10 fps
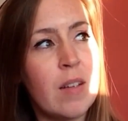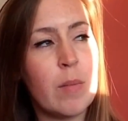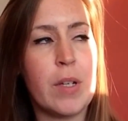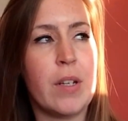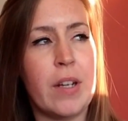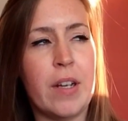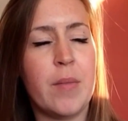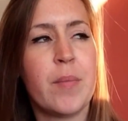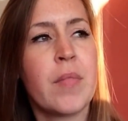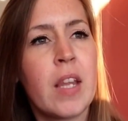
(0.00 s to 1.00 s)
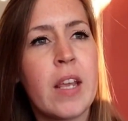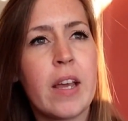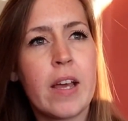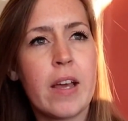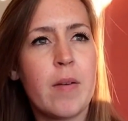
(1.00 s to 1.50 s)
But
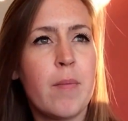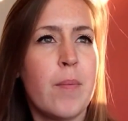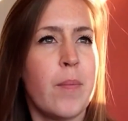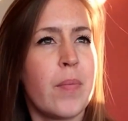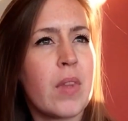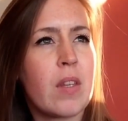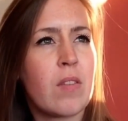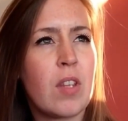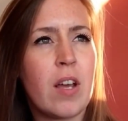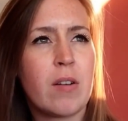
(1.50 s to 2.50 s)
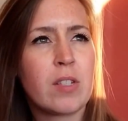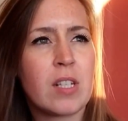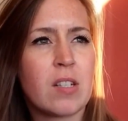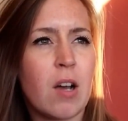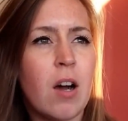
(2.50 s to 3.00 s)
no. Um, so I was
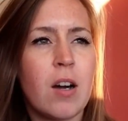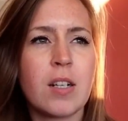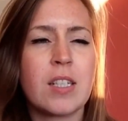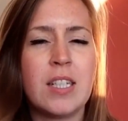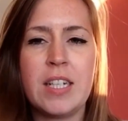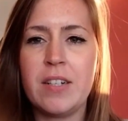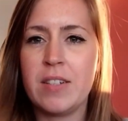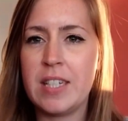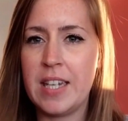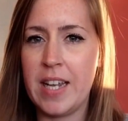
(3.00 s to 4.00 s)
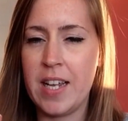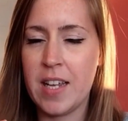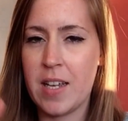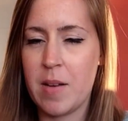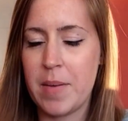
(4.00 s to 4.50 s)
going to talk to you today
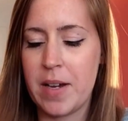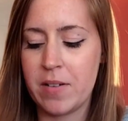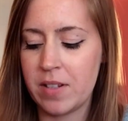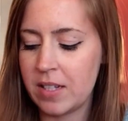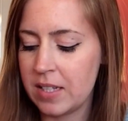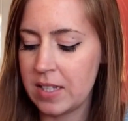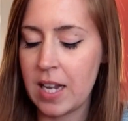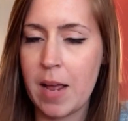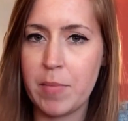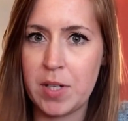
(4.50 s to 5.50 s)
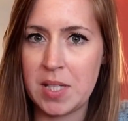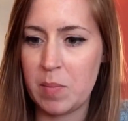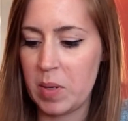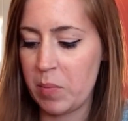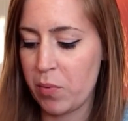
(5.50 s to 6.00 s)
about Celebrity
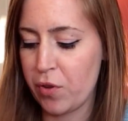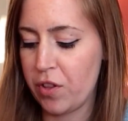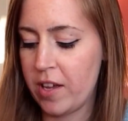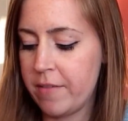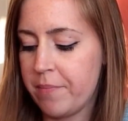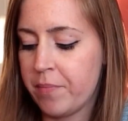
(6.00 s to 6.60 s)
Big Brother.